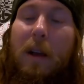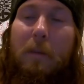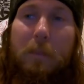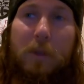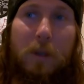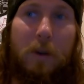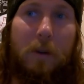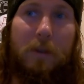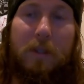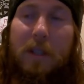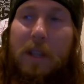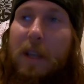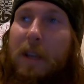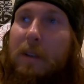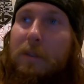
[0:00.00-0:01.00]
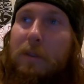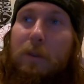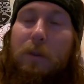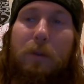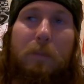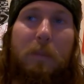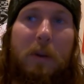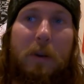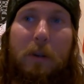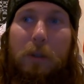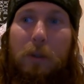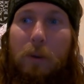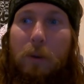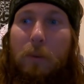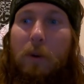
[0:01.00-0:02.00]
observe things, do
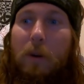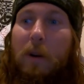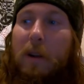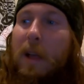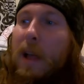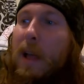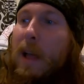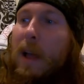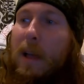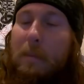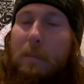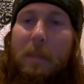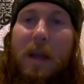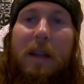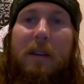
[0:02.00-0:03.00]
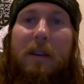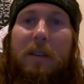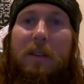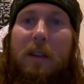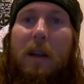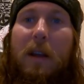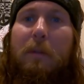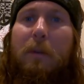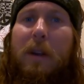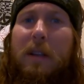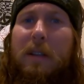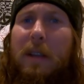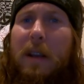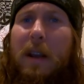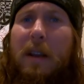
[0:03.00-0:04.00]
spiritual work, and make
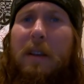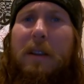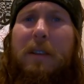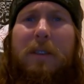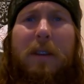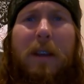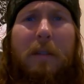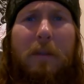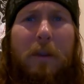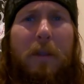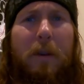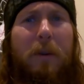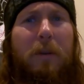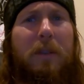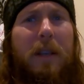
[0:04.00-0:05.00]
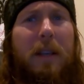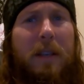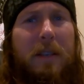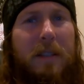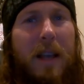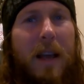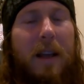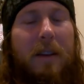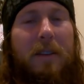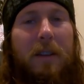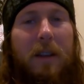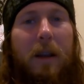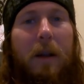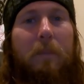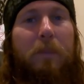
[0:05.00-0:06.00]
discoveries and discover those exact
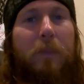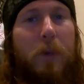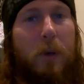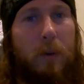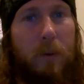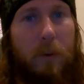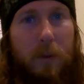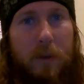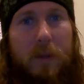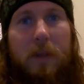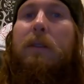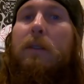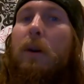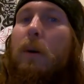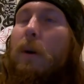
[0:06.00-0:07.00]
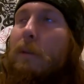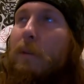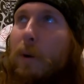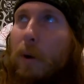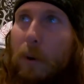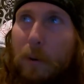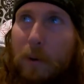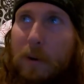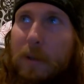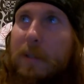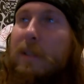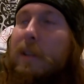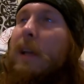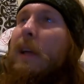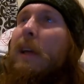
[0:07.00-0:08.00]
truths. So, of
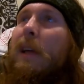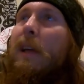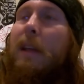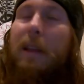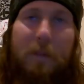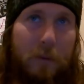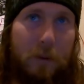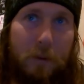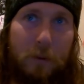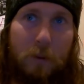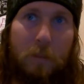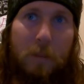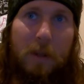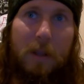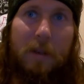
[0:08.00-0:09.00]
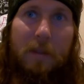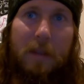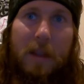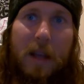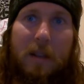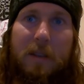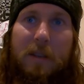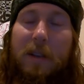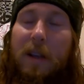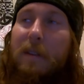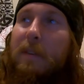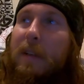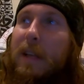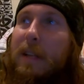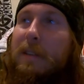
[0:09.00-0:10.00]
course, if you do believe in that
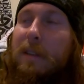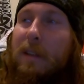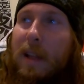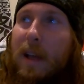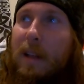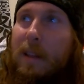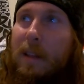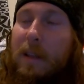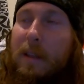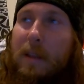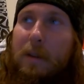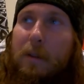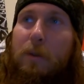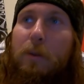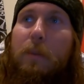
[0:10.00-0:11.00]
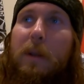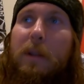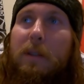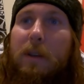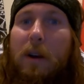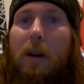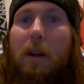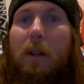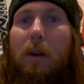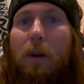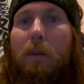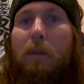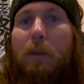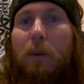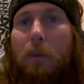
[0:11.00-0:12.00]
stuff, it's likely that humans all
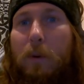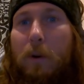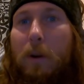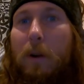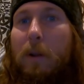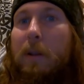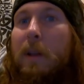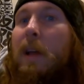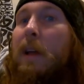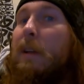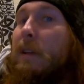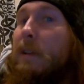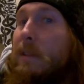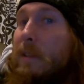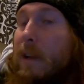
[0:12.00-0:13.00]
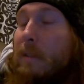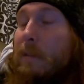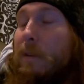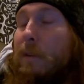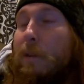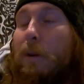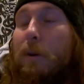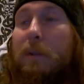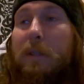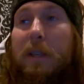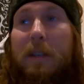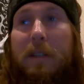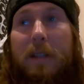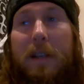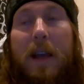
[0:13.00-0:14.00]
over the world discovered those
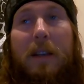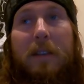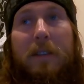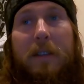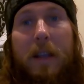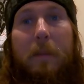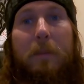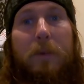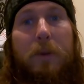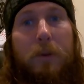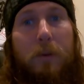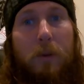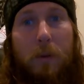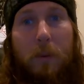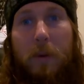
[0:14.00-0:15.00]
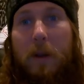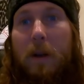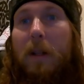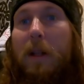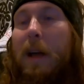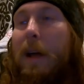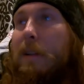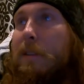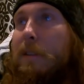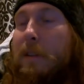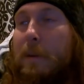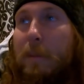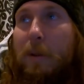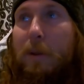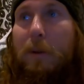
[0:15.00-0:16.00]
exact same truth. We all had
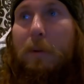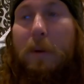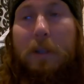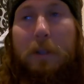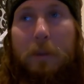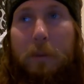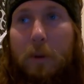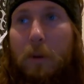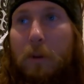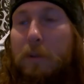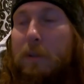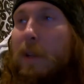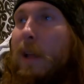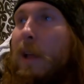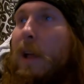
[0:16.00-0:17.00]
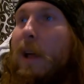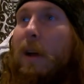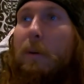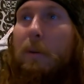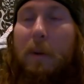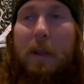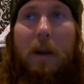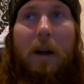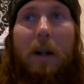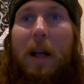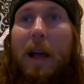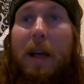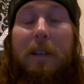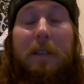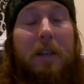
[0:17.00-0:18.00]
similar rituals. We all
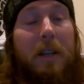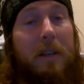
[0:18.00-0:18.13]
had